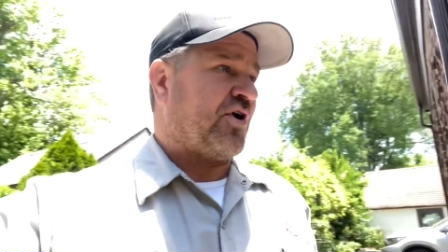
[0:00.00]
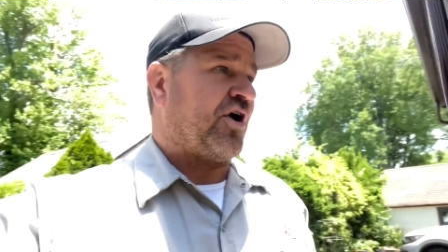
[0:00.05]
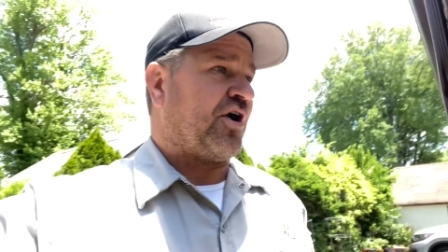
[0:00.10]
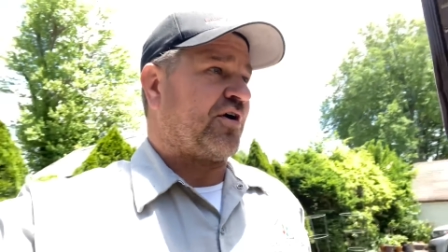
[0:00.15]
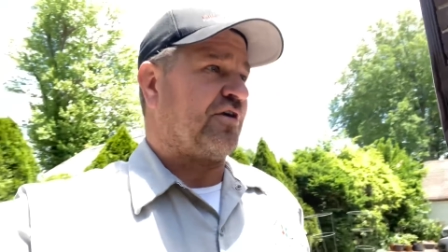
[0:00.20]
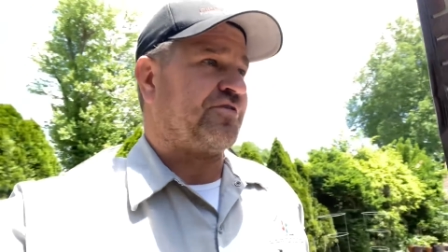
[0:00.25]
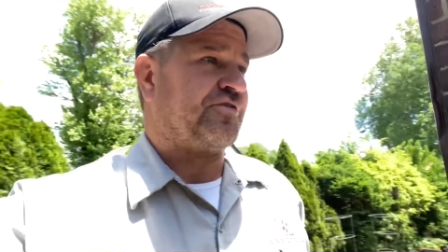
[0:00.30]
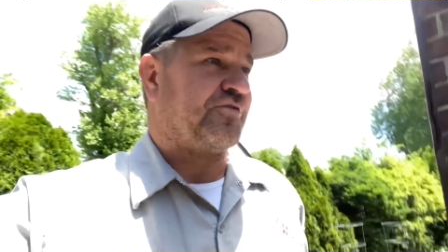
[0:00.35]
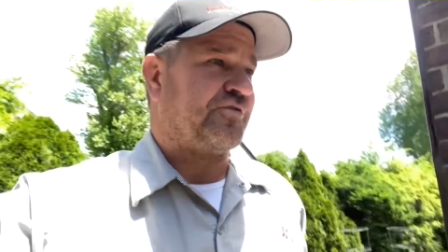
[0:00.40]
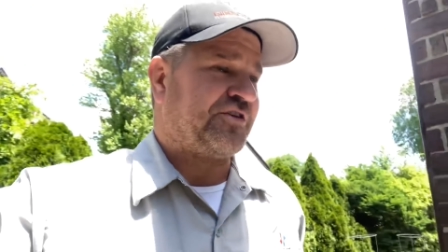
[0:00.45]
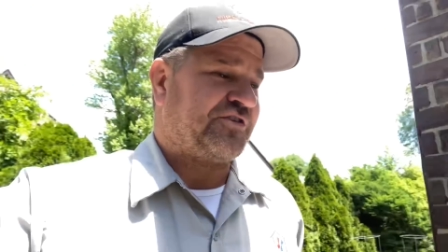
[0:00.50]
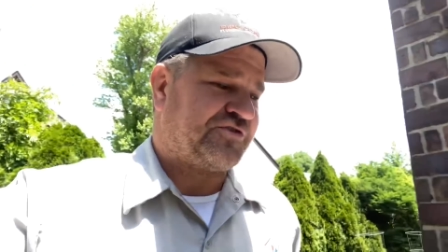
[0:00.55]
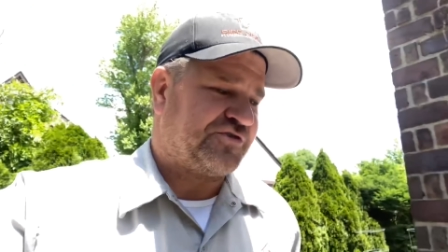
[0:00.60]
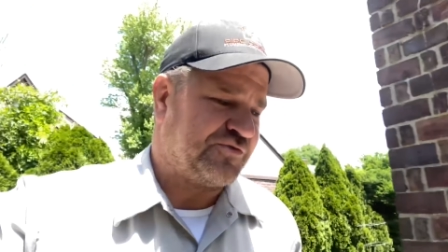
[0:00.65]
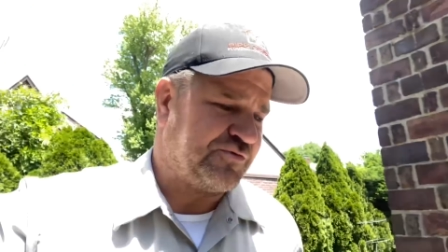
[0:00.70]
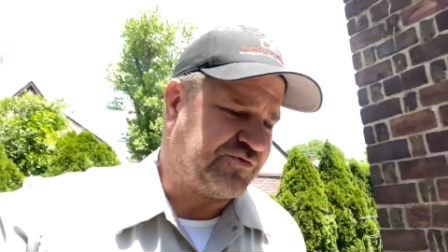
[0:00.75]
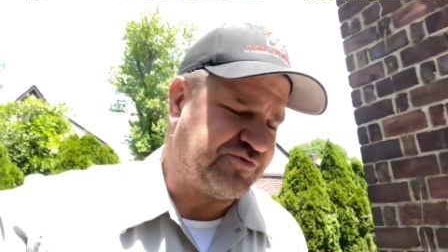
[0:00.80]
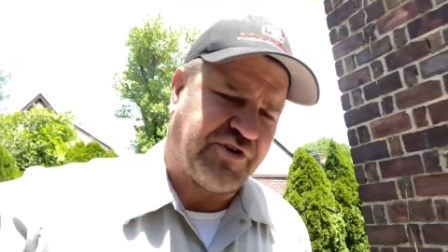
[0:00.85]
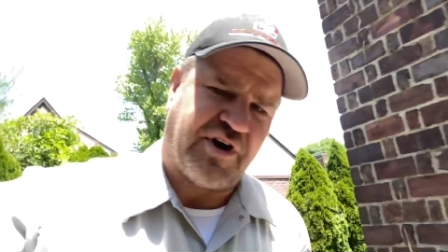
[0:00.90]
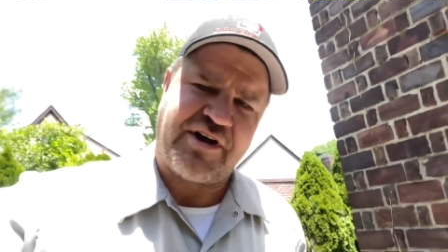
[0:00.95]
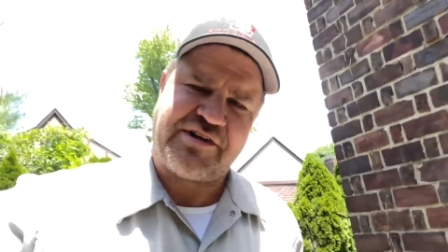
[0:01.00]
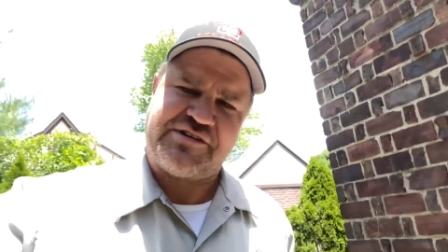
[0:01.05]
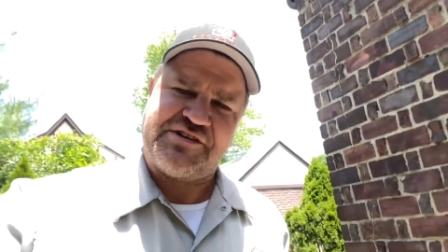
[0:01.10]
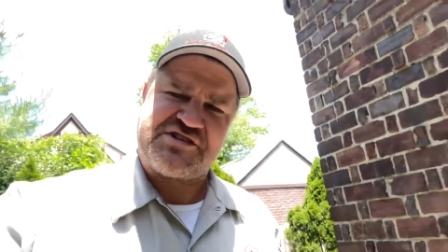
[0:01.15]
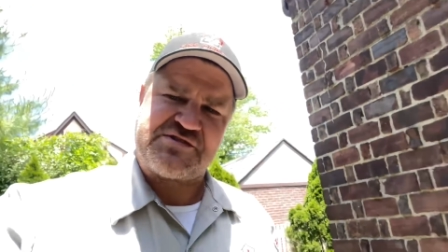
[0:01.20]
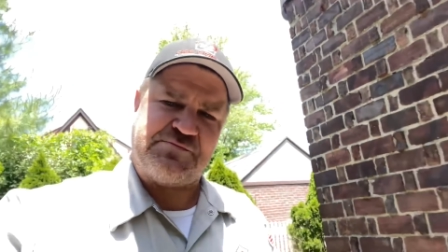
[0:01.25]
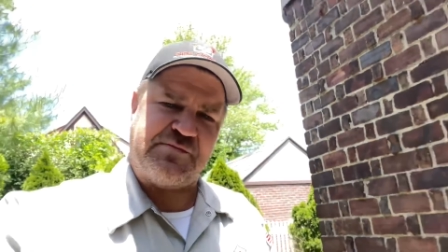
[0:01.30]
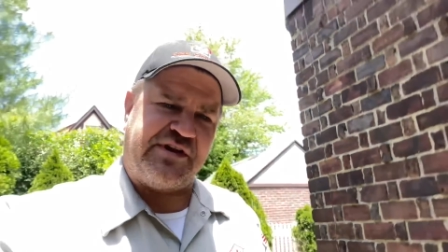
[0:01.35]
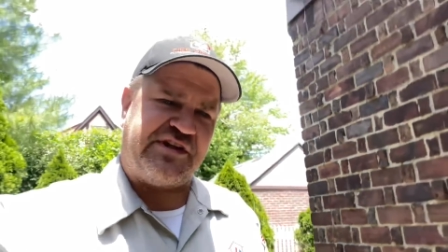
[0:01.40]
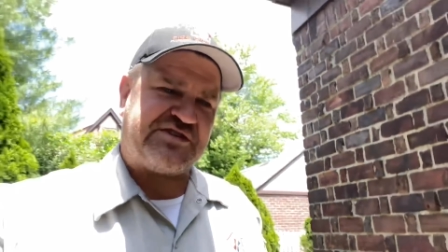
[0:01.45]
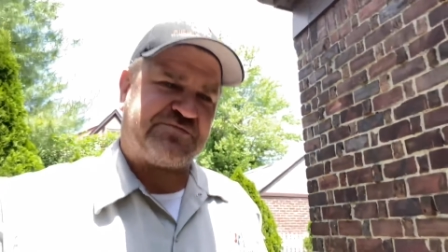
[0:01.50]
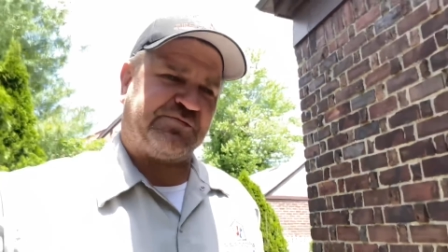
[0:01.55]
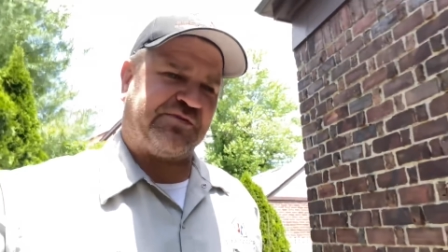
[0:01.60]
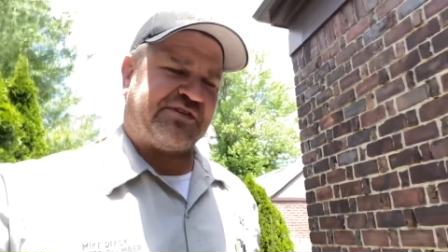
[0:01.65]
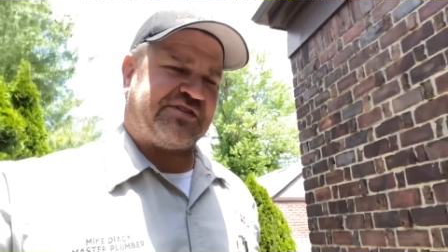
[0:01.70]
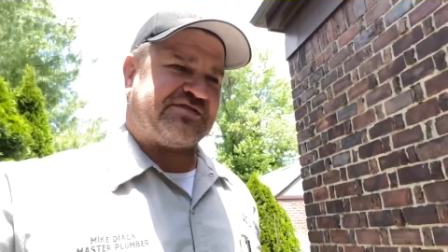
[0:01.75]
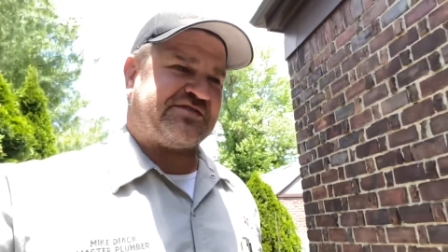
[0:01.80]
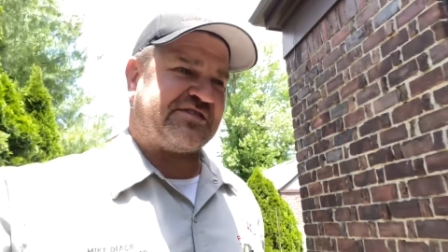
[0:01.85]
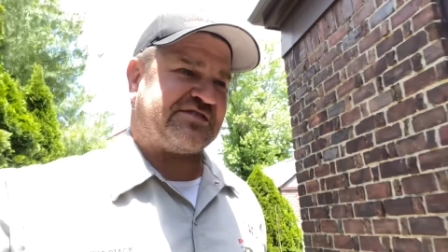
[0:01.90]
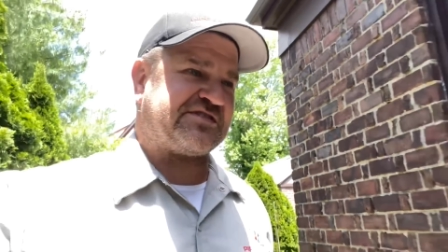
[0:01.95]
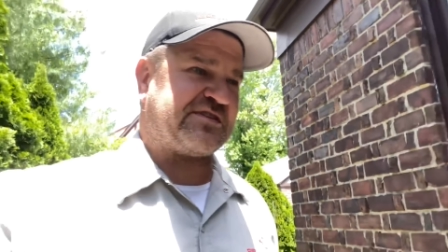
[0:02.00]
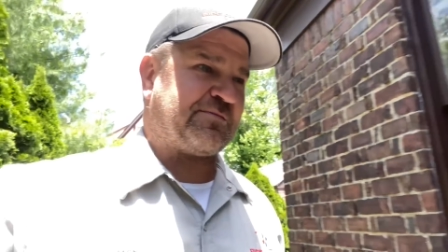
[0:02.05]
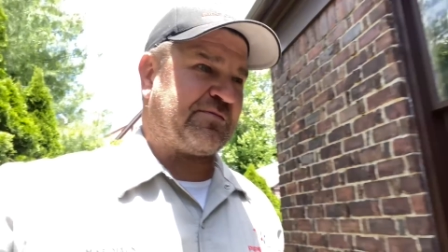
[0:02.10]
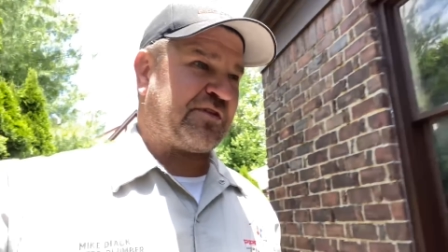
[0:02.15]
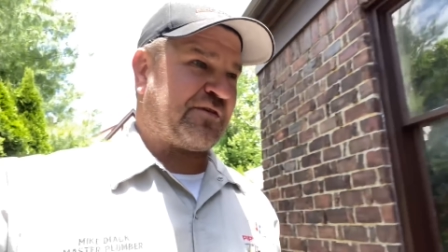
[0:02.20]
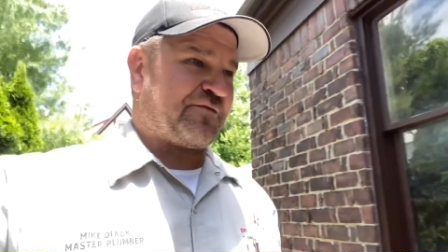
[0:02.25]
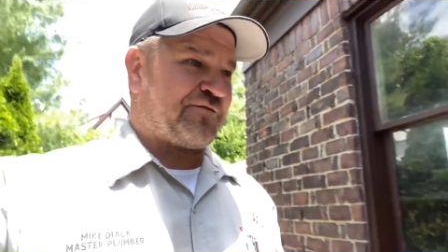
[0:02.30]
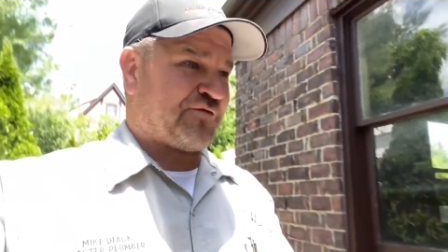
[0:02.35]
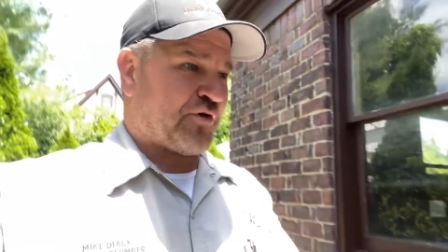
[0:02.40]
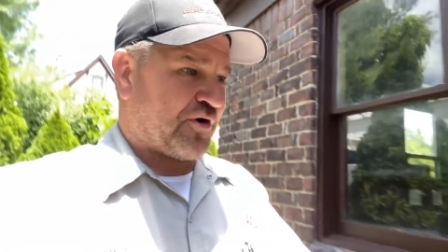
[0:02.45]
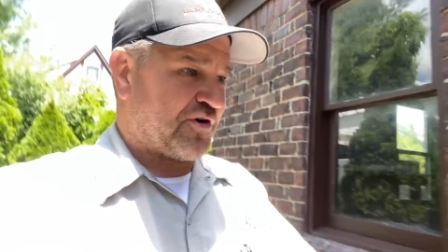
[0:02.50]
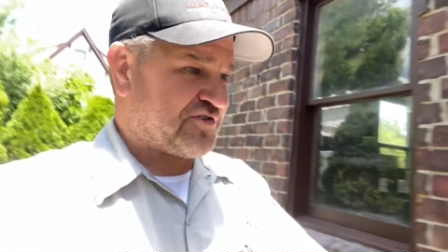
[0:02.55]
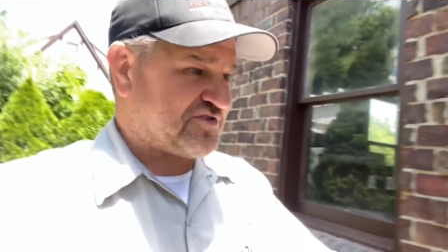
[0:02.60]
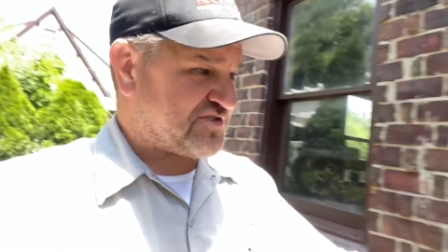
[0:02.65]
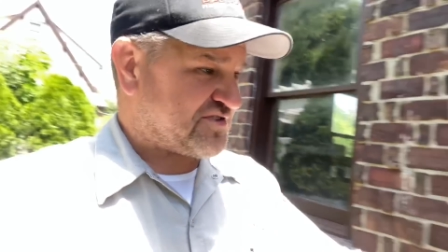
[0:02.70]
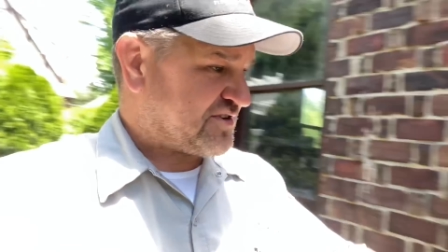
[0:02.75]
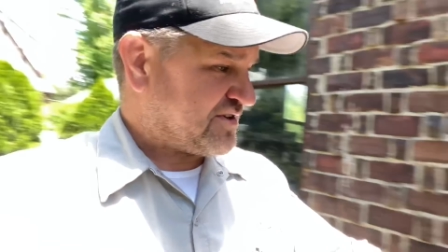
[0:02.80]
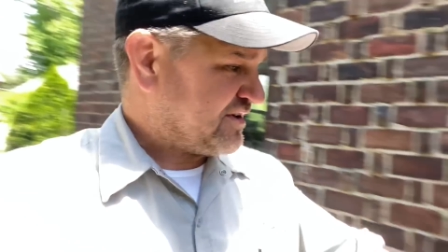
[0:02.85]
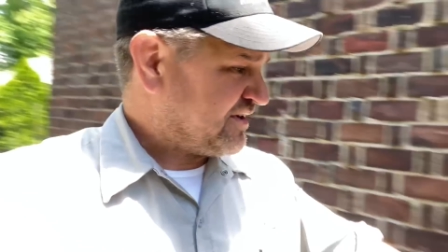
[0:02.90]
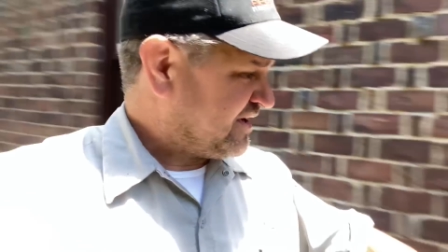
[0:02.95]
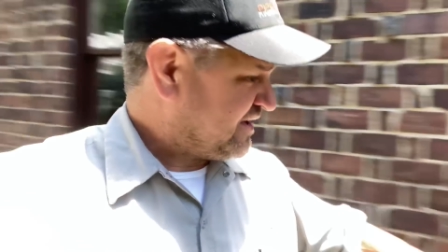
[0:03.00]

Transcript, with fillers: R32 ductless mini split system. The first,